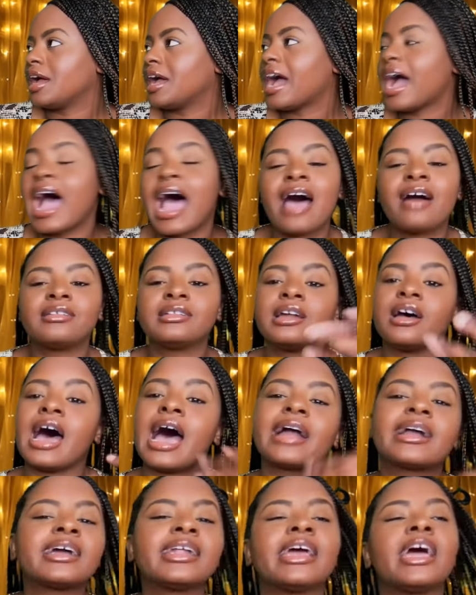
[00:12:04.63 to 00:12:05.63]
I don't know.
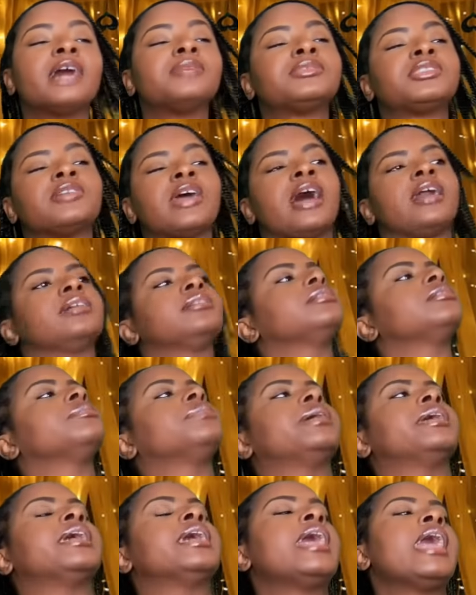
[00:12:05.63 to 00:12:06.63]
I could have helped her out a little
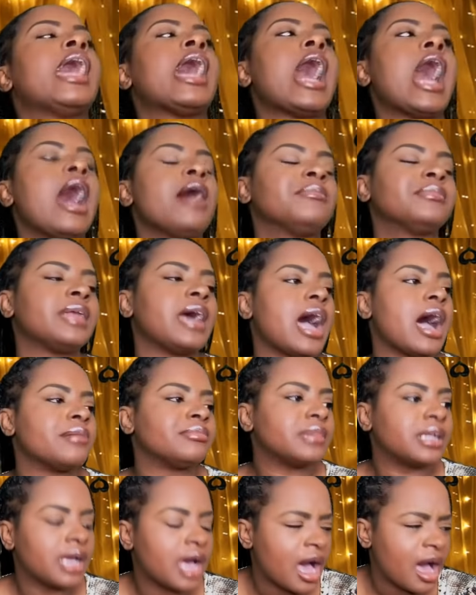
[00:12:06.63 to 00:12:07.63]
bit. I'm,
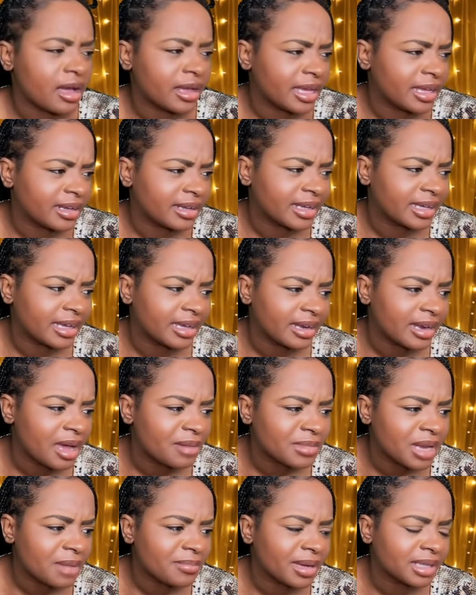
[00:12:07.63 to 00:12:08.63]
I'm, uh, and again, I'm
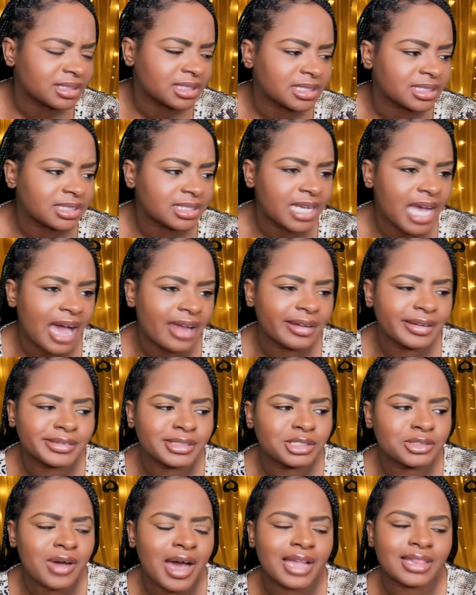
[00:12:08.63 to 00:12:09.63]
not about to say. I don't.
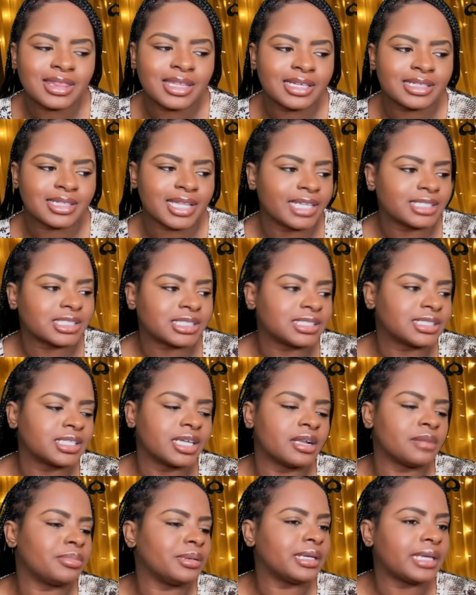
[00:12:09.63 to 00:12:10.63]
Do I think that she's
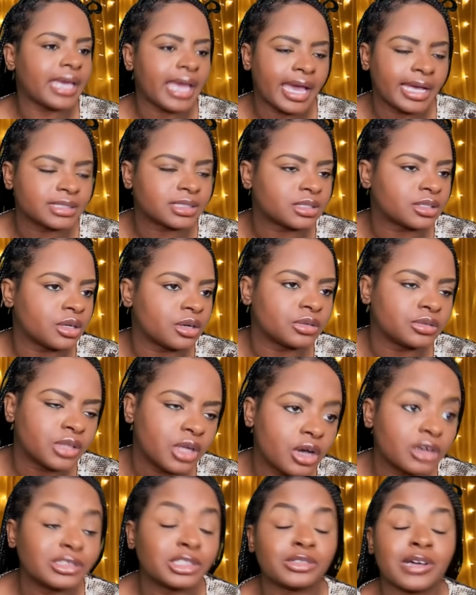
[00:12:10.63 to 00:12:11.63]
gonna be canceled?
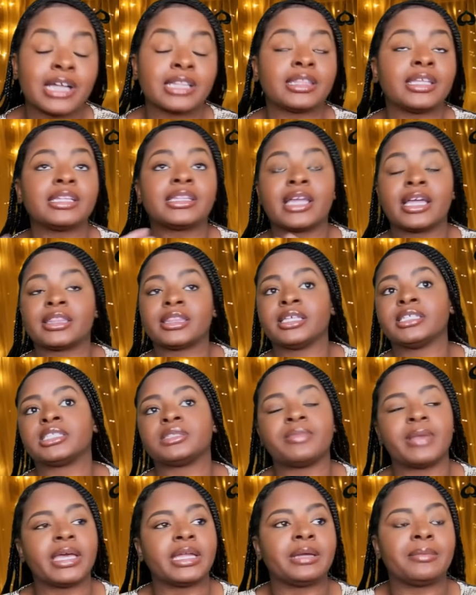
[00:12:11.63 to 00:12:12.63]
No. Do I think that this
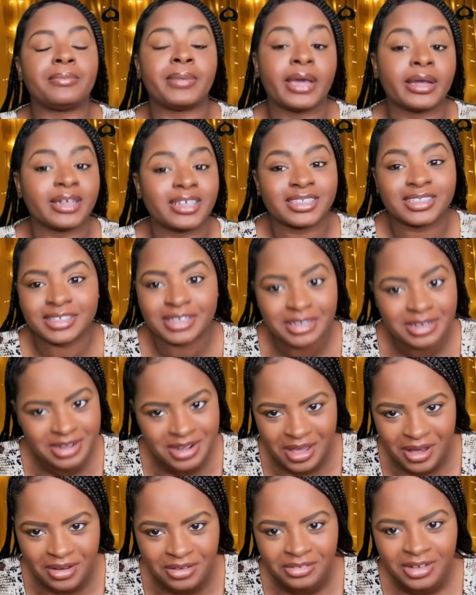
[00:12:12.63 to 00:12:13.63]
made it better? No.